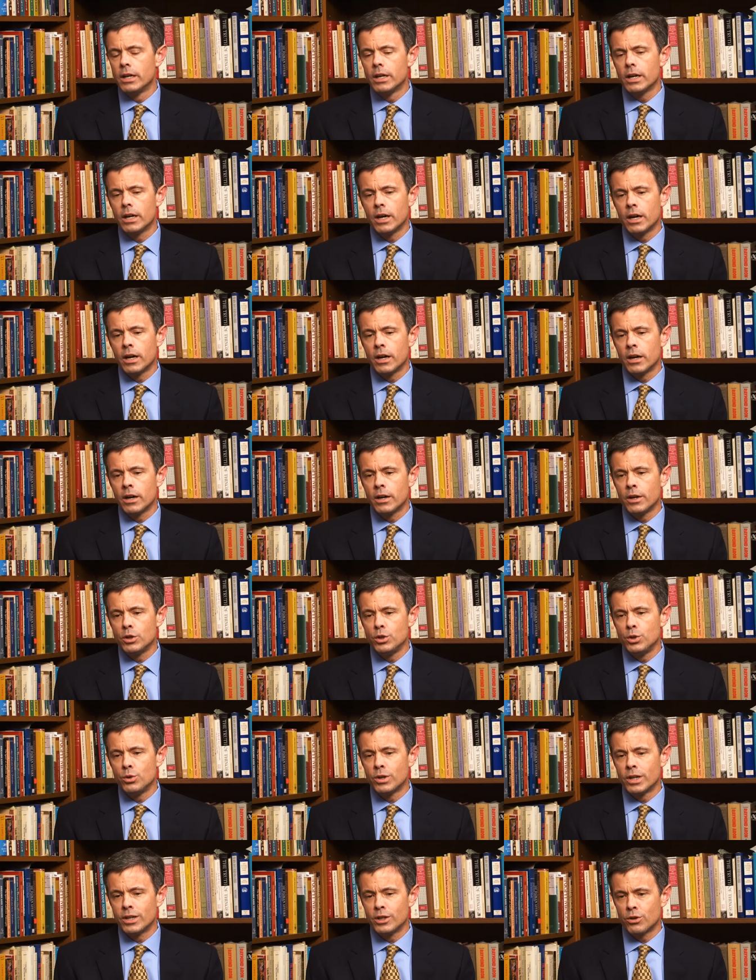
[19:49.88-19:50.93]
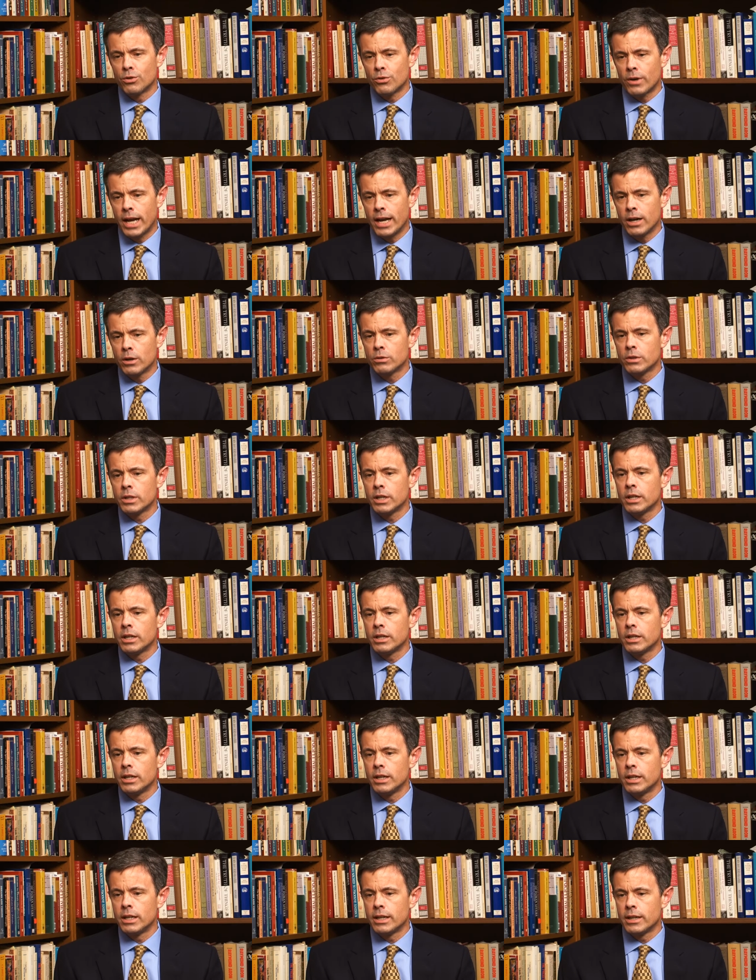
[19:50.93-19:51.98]
You can ground it
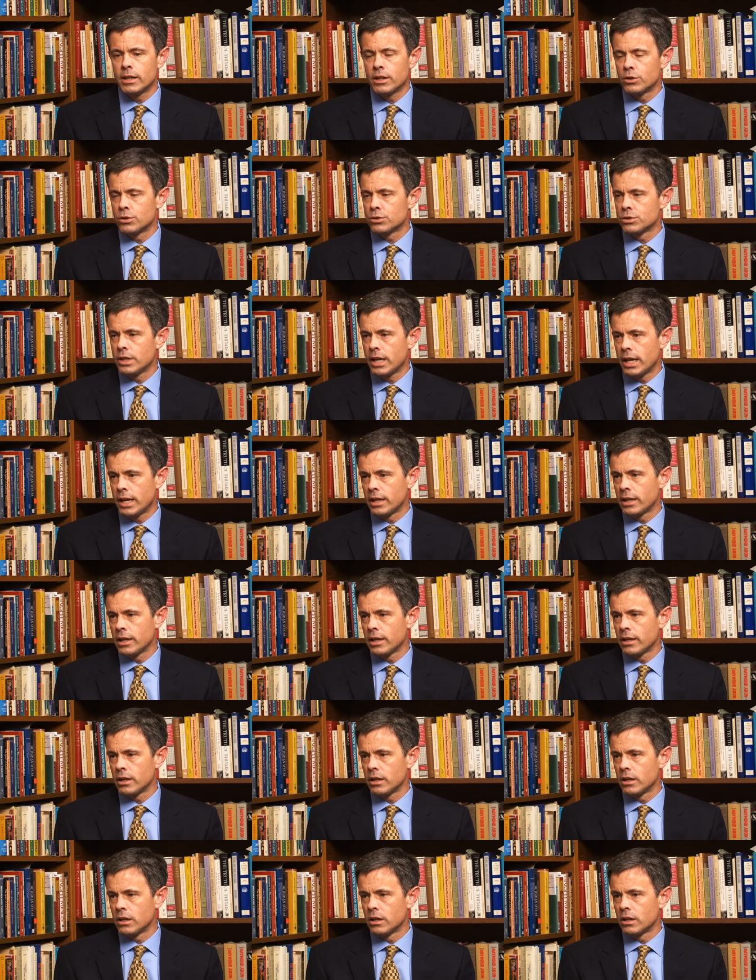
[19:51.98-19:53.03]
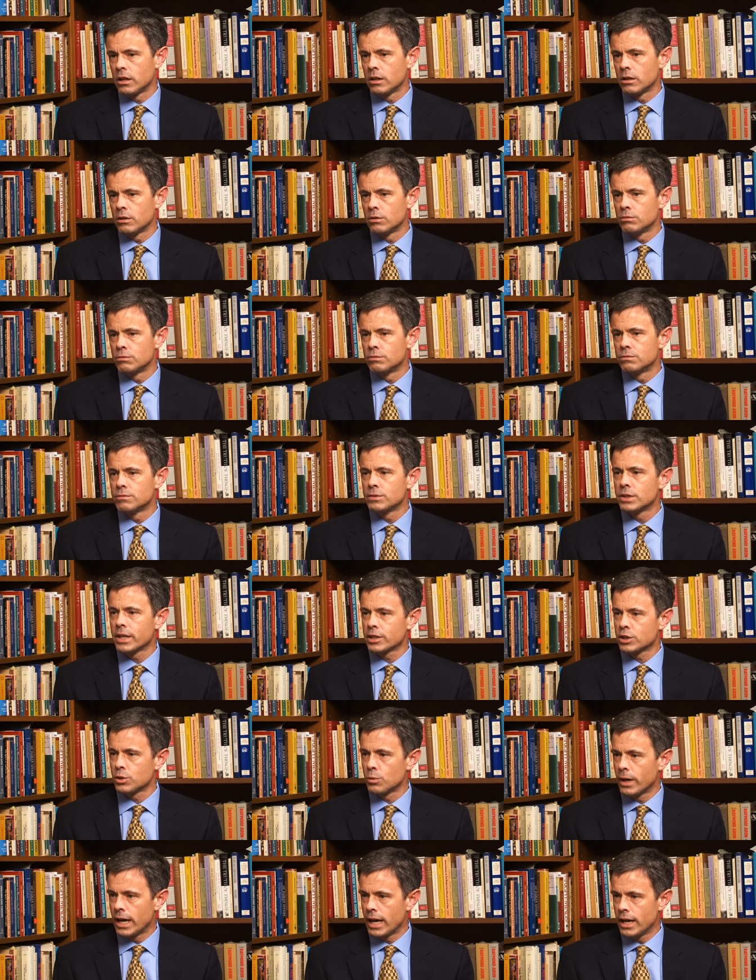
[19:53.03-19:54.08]
in an understanding of
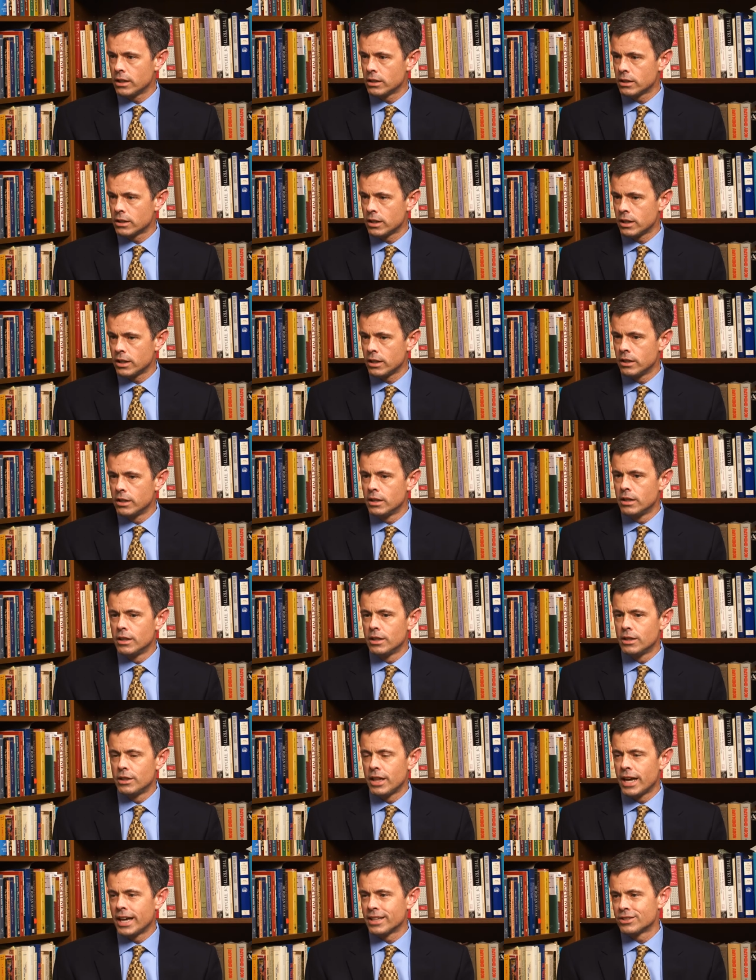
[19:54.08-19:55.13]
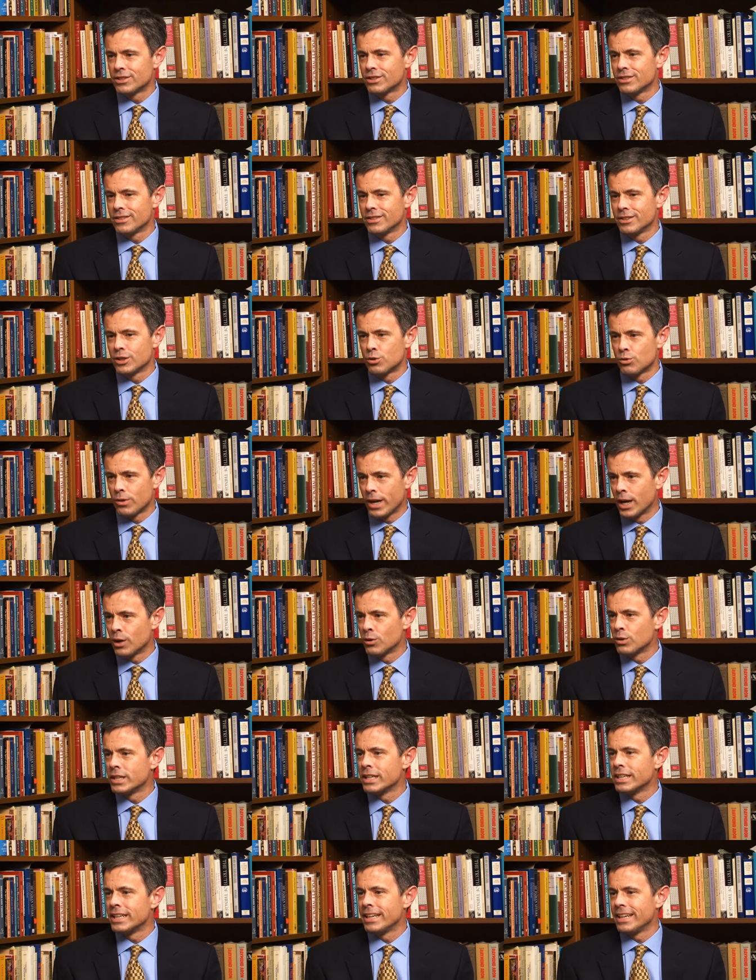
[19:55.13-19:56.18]
sexuality that's
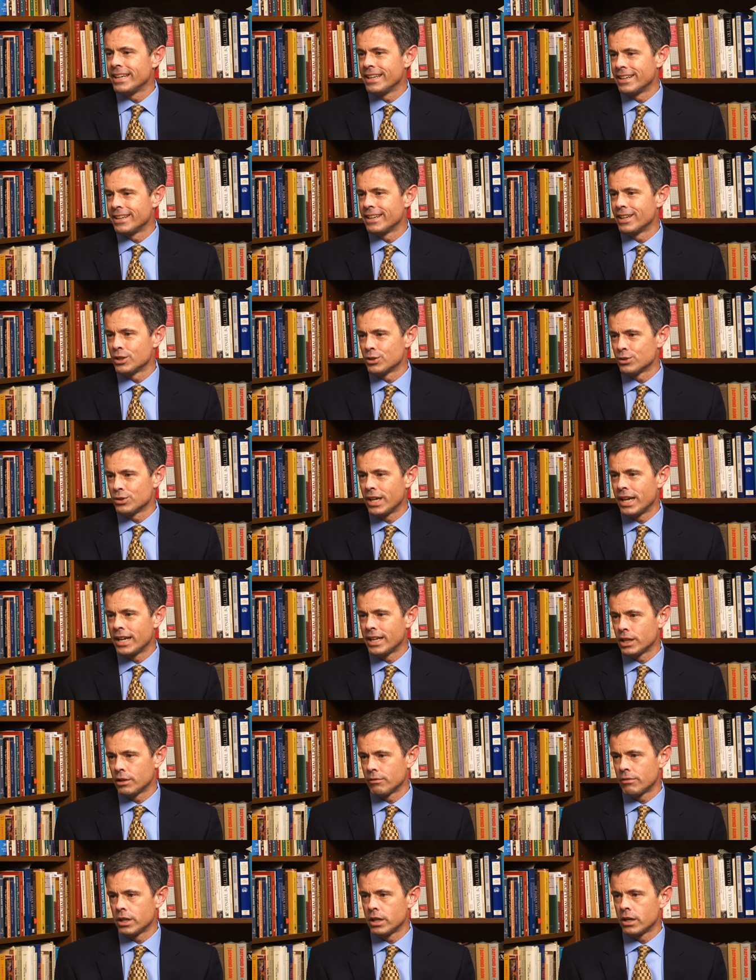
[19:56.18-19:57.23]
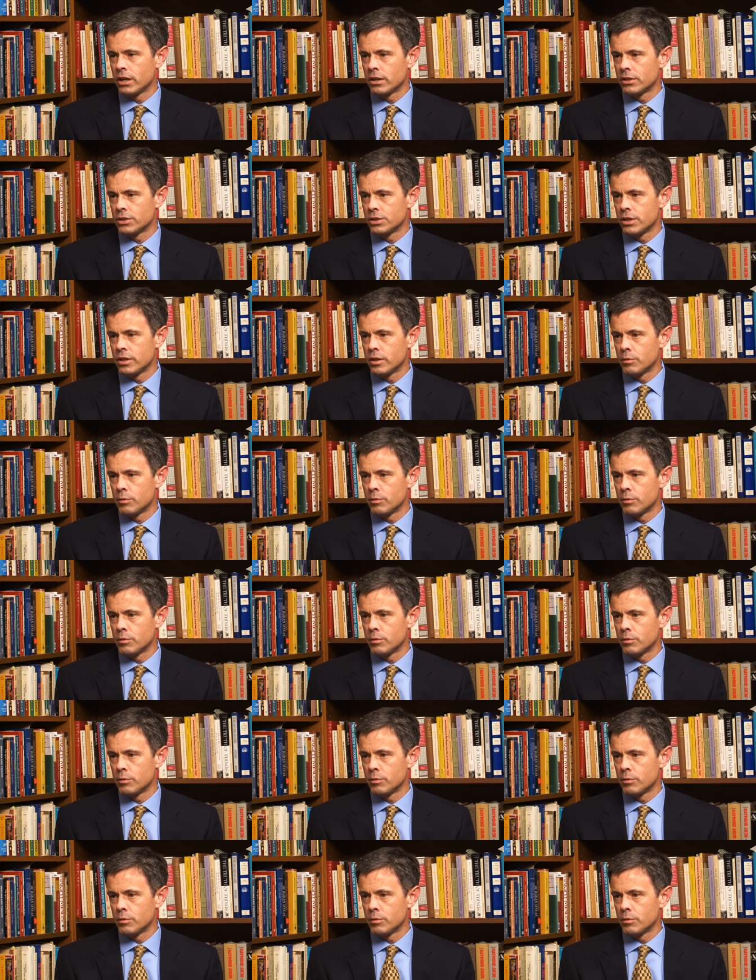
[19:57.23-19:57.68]
grounded in an understanding of theology of